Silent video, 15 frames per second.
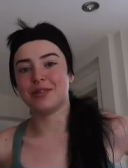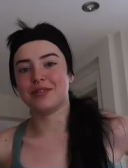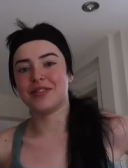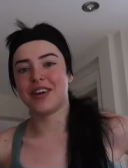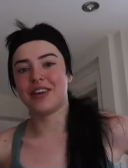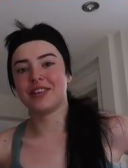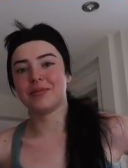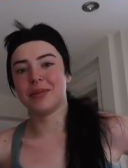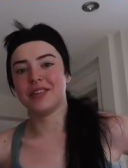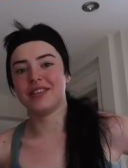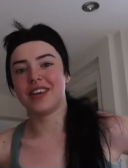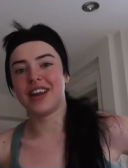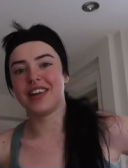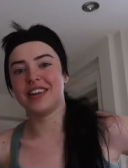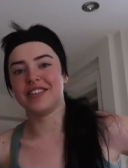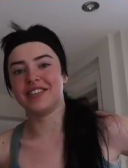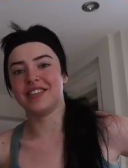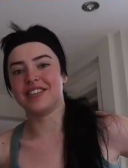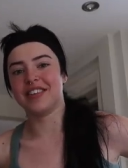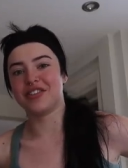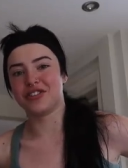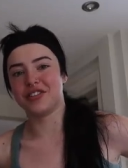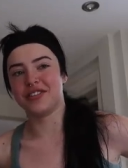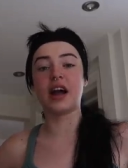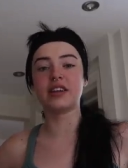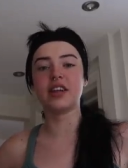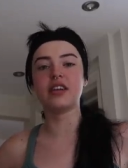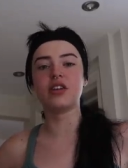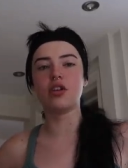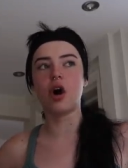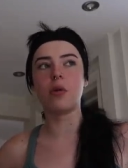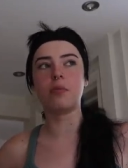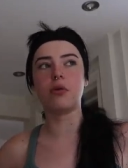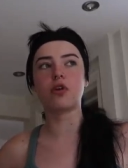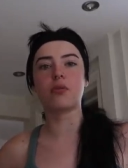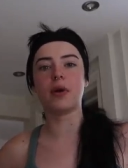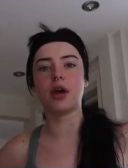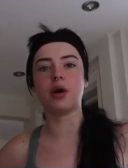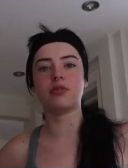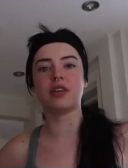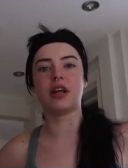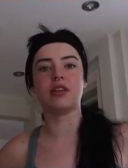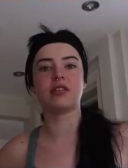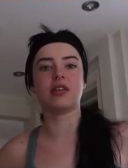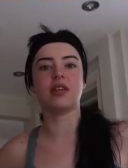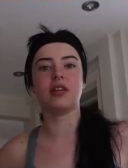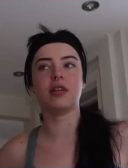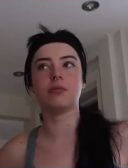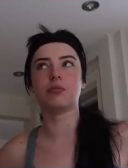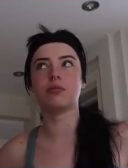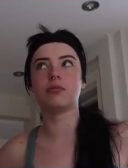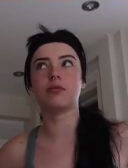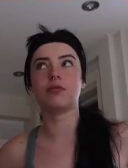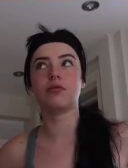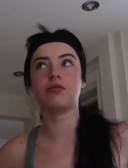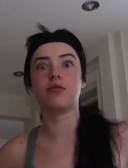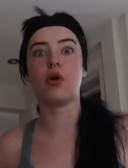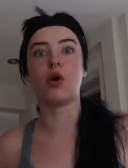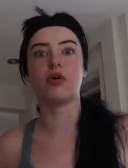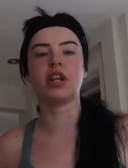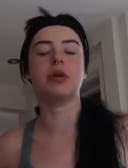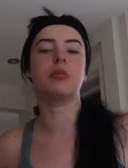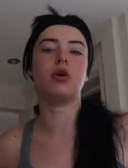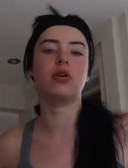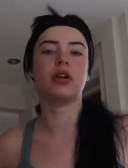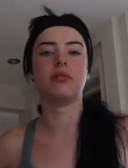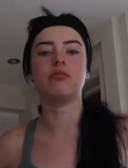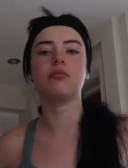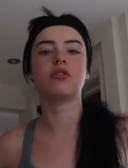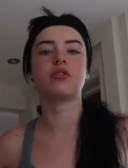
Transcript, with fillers: was a very spontaneous decision. I did not book my hotel until four in the morning,